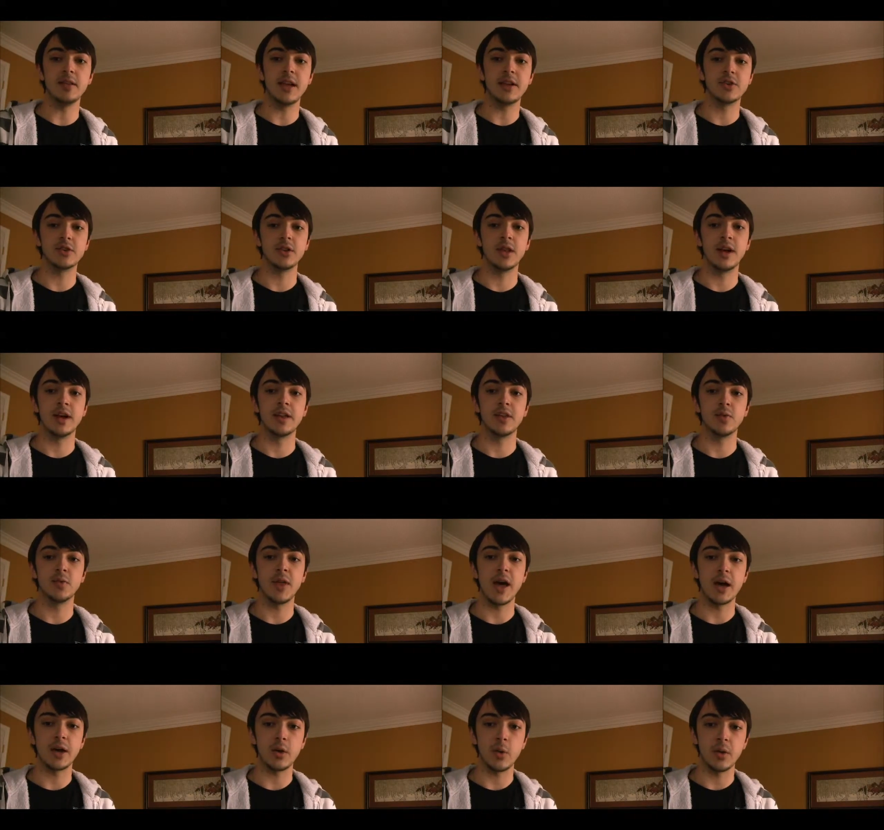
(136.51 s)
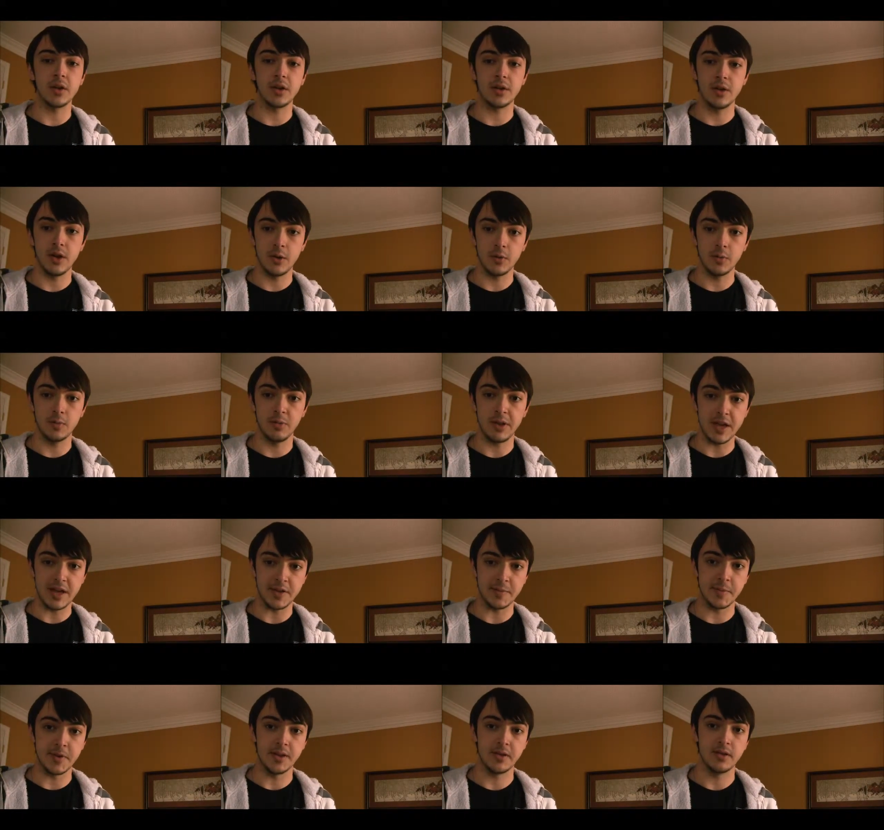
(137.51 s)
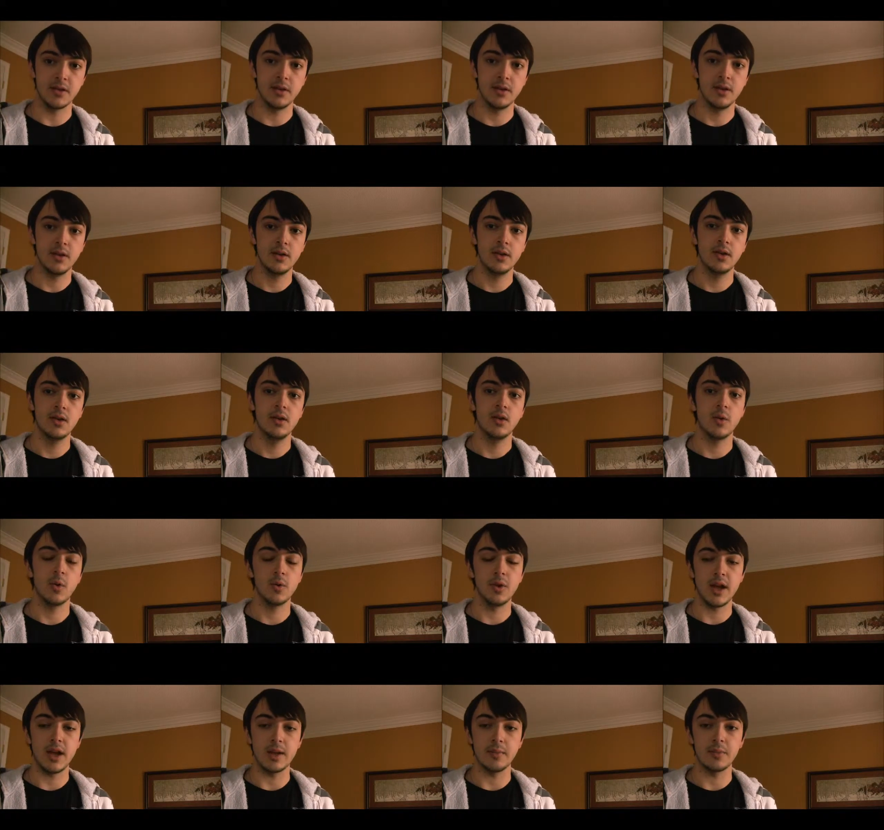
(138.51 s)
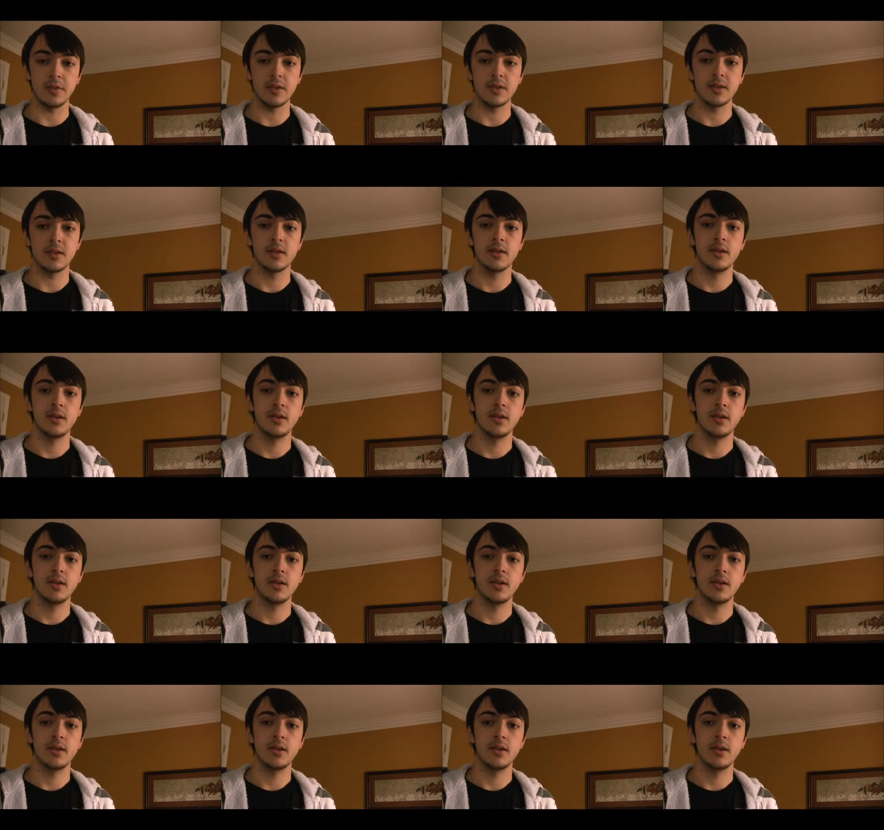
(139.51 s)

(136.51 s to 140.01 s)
legend lines without going to note placement or names.